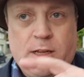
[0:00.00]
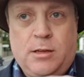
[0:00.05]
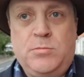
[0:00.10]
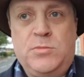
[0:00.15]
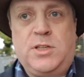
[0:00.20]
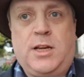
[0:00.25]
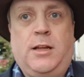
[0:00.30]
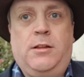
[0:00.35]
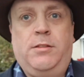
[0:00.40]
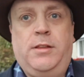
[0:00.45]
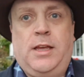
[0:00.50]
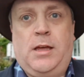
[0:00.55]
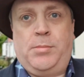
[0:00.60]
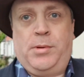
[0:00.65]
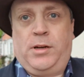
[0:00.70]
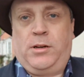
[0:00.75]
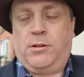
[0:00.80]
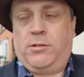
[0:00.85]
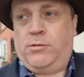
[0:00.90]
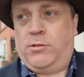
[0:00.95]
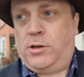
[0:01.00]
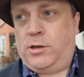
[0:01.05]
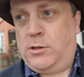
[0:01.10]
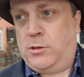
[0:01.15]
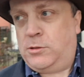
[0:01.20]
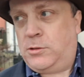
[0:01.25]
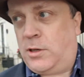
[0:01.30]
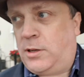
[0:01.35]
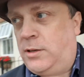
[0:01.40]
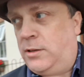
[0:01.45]
comes down the Abingdon
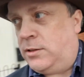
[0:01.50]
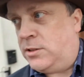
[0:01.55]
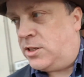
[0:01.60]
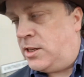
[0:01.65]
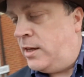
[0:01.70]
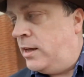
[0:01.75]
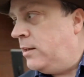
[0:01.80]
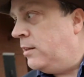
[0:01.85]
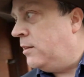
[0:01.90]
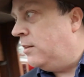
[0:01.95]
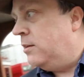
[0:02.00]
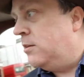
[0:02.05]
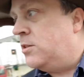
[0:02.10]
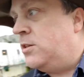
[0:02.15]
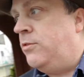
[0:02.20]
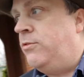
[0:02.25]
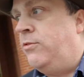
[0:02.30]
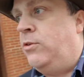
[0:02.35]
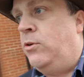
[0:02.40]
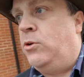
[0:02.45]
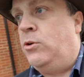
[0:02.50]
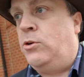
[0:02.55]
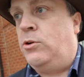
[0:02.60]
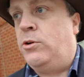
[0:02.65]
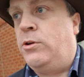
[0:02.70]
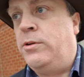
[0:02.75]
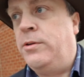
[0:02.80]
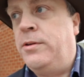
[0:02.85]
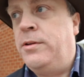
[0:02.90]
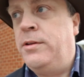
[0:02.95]
Road as the A34
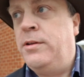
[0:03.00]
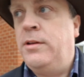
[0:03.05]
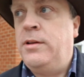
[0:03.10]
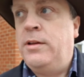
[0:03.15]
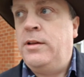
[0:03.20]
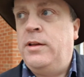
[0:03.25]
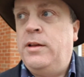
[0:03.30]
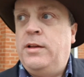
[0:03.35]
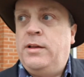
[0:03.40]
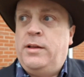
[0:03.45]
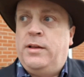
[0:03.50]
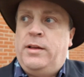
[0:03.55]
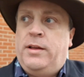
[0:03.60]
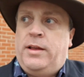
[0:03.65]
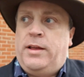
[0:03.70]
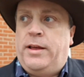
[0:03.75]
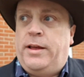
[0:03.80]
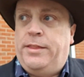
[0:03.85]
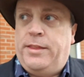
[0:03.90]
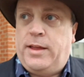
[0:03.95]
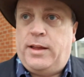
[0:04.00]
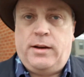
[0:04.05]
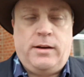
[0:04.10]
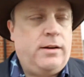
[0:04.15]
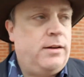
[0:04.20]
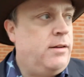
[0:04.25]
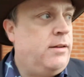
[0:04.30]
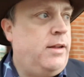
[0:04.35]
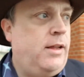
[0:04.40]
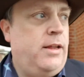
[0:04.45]
and
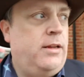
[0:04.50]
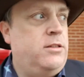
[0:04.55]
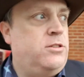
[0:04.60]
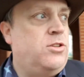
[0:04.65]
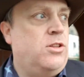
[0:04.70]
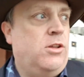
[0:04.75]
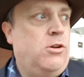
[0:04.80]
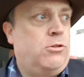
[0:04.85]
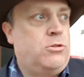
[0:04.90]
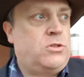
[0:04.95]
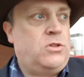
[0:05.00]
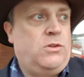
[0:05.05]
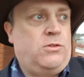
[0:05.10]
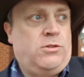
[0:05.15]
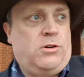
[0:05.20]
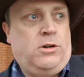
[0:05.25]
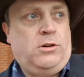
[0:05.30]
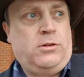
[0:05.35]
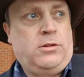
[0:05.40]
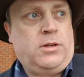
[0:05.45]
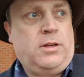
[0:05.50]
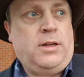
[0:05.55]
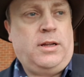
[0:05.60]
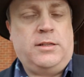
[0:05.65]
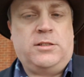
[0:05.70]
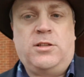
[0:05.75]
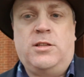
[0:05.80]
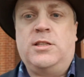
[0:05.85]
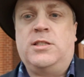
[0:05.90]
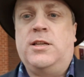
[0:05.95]
then into the Oxford Road
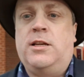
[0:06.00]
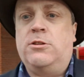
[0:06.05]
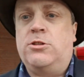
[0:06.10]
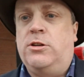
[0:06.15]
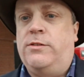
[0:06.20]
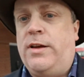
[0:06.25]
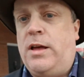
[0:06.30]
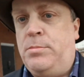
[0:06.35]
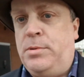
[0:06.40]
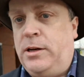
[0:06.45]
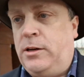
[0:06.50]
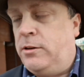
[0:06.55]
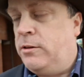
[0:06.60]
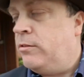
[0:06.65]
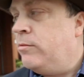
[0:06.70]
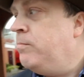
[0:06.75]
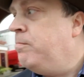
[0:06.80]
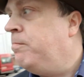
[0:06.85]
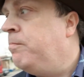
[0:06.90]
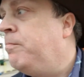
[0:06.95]
into the centre of Abingdon.